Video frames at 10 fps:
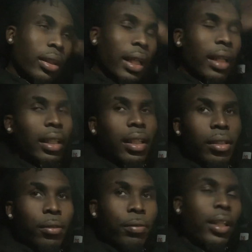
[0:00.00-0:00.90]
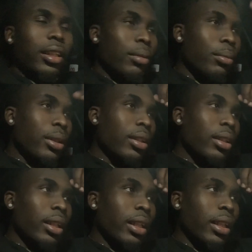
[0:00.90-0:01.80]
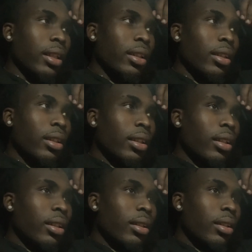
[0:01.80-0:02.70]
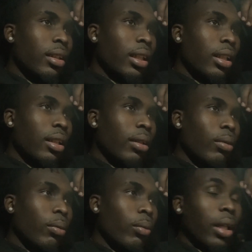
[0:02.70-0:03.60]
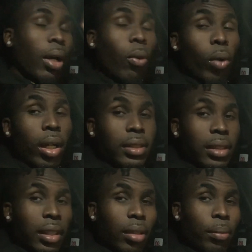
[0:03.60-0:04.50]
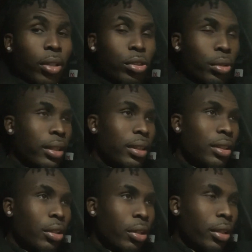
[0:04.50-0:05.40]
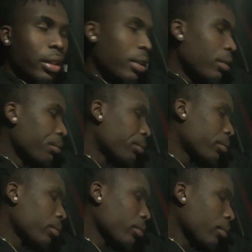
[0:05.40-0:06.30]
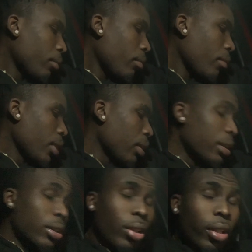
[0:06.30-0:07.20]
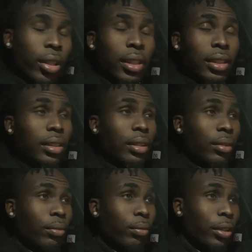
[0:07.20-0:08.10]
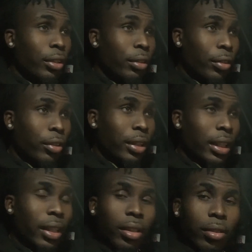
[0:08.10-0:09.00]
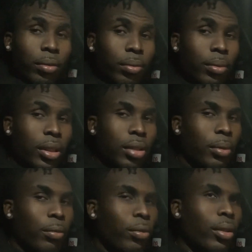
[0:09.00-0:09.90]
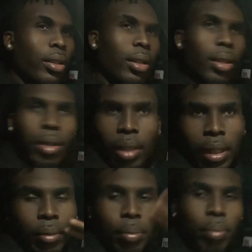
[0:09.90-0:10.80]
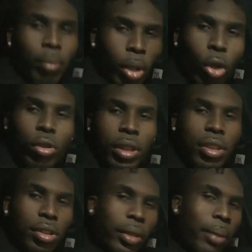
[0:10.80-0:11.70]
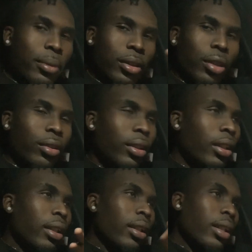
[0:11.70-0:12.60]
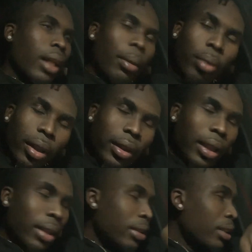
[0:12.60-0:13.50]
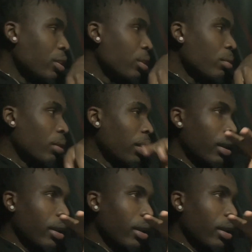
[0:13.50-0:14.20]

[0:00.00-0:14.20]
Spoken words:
That kind of affected me. And when I was thinking about trading this car in, this car is very, very negative, because before, like, my OG subscribers know I brought that attention.